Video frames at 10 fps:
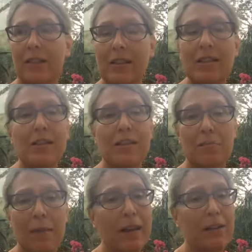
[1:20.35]
this
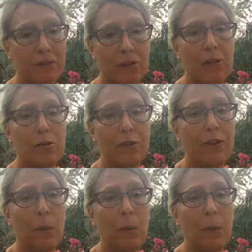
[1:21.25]
might not go very